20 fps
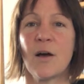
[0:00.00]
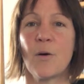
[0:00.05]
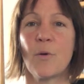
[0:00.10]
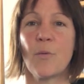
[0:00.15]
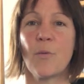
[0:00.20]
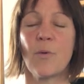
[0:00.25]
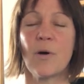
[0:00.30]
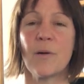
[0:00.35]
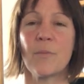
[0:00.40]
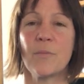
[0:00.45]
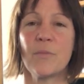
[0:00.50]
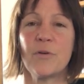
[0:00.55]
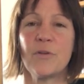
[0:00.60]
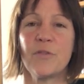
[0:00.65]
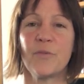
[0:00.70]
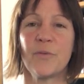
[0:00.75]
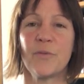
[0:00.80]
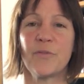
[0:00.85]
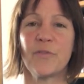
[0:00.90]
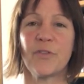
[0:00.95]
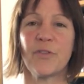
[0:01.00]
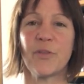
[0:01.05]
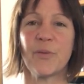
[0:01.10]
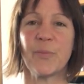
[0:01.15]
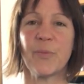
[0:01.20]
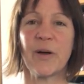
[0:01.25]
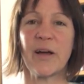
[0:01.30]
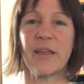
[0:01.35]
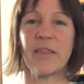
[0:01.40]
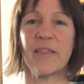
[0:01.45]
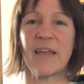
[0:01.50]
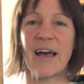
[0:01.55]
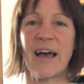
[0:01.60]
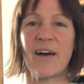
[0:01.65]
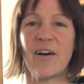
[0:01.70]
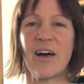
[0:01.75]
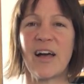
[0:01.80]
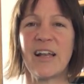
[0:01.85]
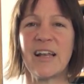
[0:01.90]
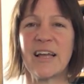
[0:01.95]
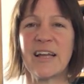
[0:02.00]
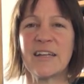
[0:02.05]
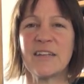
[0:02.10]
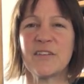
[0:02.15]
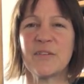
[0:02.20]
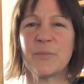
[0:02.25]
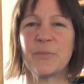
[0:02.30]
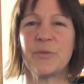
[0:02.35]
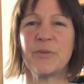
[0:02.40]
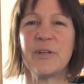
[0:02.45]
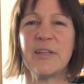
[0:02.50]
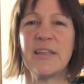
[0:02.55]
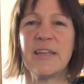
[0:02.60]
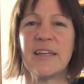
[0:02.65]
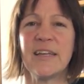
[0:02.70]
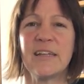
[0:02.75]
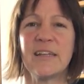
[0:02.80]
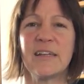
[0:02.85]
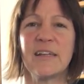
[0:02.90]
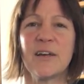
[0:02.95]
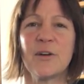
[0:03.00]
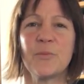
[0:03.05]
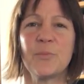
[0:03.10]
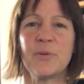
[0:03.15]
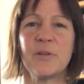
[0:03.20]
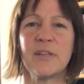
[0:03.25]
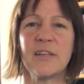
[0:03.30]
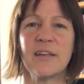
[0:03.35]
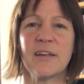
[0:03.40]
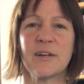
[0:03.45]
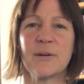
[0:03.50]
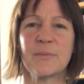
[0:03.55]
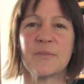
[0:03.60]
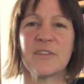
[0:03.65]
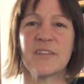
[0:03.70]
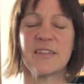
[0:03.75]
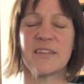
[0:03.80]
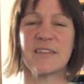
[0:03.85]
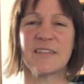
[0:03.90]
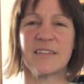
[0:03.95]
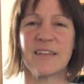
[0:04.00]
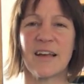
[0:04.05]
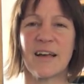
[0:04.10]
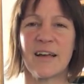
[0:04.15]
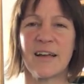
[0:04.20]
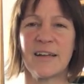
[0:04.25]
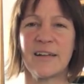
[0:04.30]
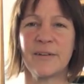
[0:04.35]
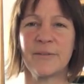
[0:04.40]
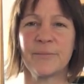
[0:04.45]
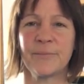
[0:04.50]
one movement for the breath out. I like to breathe in and open the arms to the side.